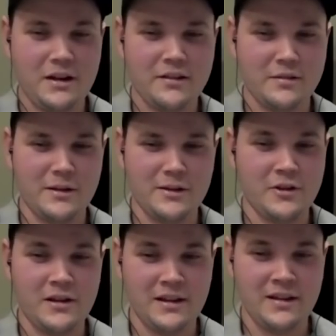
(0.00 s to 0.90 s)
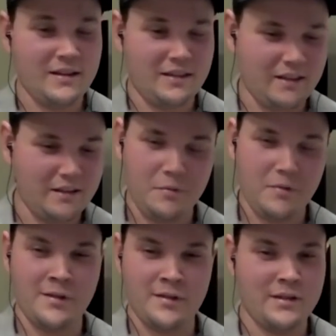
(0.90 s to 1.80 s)
some good lessons about trading and then
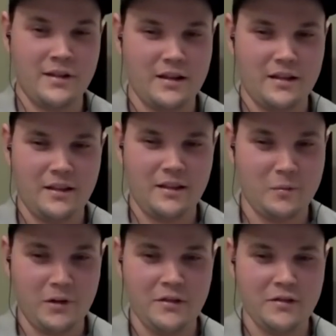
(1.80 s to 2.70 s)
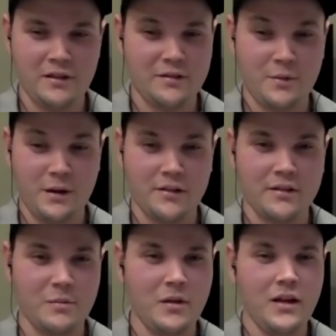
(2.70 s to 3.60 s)
business and, and monies. That's pretty
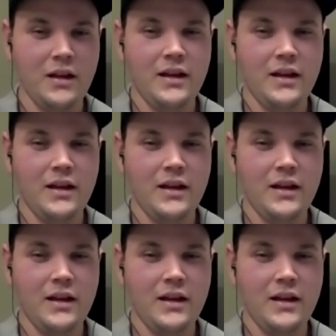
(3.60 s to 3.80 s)
awesome.